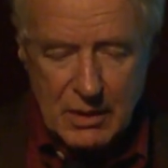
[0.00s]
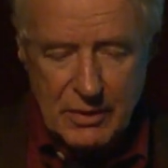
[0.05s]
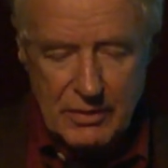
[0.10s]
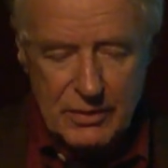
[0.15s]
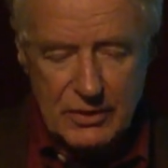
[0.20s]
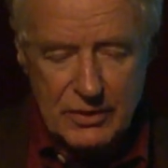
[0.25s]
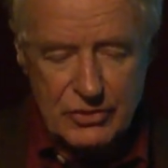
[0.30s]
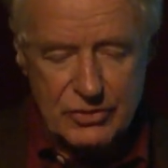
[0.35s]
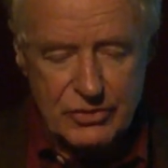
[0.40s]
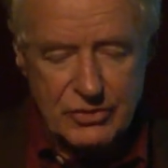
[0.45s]

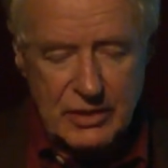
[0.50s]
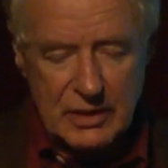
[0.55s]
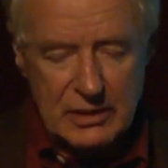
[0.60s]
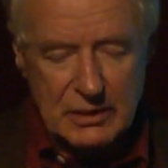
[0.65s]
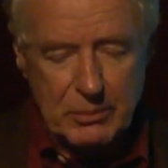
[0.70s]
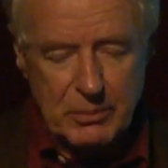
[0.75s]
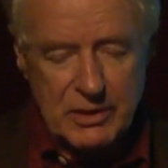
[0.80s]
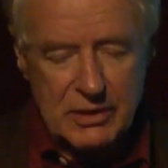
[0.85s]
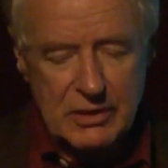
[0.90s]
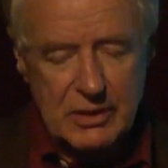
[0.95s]
The
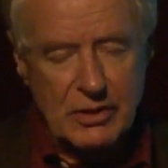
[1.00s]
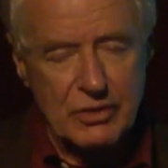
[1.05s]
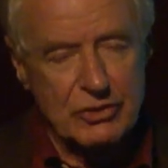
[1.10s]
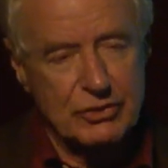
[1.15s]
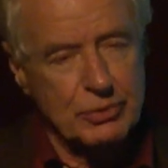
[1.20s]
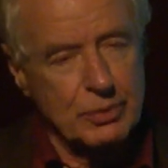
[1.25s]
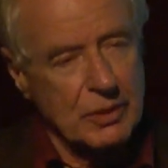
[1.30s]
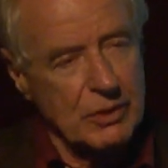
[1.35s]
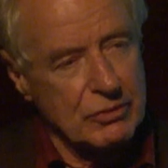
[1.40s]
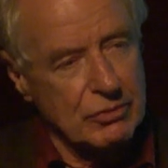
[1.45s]
settlement
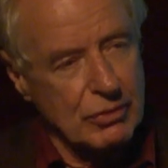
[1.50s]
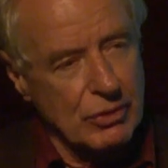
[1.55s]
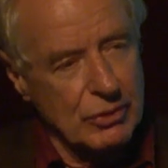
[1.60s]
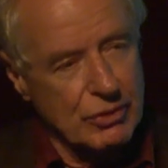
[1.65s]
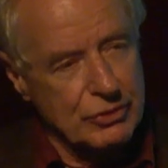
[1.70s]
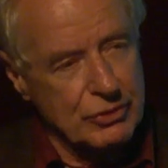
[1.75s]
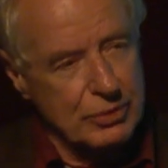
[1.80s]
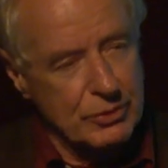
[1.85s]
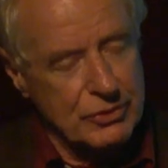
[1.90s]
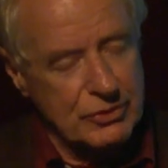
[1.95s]
house where
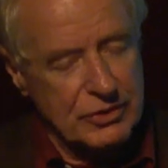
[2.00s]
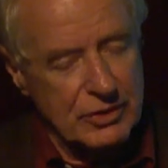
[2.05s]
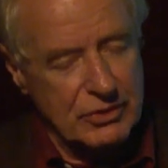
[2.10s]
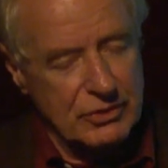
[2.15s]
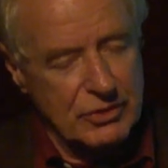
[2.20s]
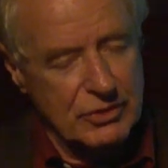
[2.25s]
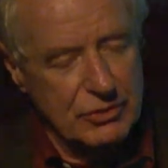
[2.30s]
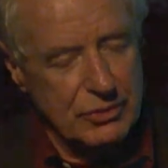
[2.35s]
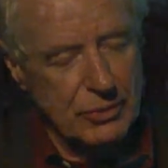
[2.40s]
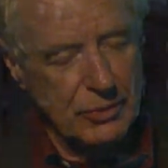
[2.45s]
Rose was sent
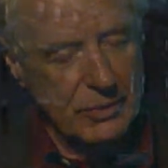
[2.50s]
to do